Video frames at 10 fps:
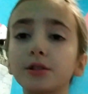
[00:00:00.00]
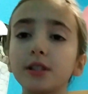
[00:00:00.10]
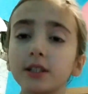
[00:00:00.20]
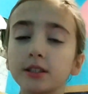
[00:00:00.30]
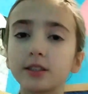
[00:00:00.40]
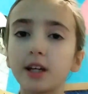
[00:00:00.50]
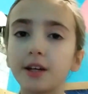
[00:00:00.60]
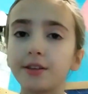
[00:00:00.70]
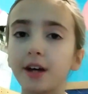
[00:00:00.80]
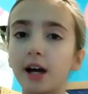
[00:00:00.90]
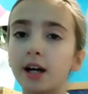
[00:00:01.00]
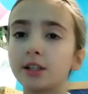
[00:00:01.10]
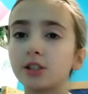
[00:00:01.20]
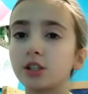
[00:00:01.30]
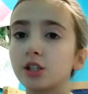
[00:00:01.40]
would just like to say
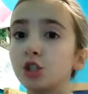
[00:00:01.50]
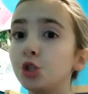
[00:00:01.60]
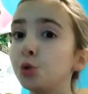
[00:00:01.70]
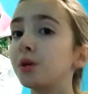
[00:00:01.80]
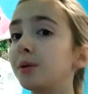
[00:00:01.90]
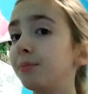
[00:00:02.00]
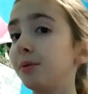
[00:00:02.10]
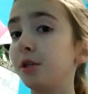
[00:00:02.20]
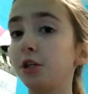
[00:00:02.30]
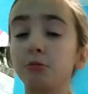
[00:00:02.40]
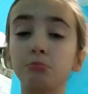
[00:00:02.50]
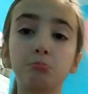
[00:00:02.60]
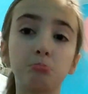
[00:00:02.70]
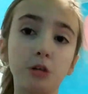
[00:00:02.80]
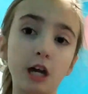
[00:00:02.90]
that you can be
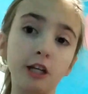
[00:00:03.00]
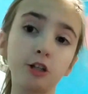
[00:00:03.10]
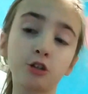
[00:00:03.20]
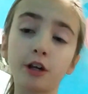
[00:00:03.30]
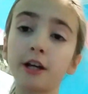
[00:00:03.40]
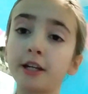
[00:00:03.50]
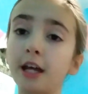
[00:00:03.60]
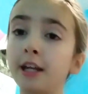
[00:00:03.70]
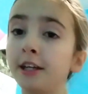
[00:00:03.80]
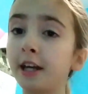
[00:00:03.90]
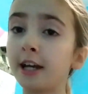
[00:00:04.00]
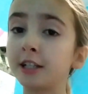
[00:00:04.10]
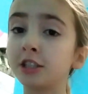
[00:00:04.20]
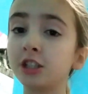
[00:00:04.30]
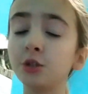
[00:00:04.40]
any grade, any
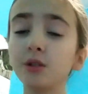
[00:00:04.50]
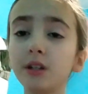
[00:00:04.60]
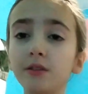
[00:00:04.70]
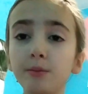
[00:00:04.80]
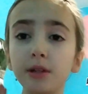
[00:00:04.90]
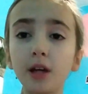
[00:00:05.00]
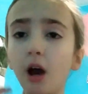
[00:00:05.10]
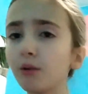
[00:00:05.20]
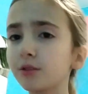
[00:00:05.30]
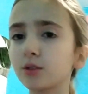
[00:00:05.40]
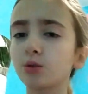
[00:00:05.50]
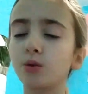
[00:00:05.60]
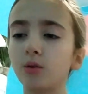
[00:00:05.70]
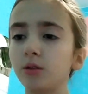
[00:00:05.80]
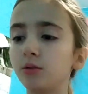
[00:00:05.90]
age. You can even be out of
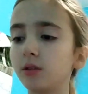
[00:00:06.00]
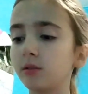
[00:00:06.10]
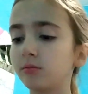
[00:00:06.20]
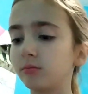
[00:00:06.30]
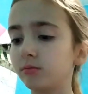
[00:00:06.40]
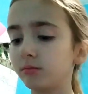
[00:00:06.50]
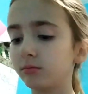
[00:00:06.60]
school. You can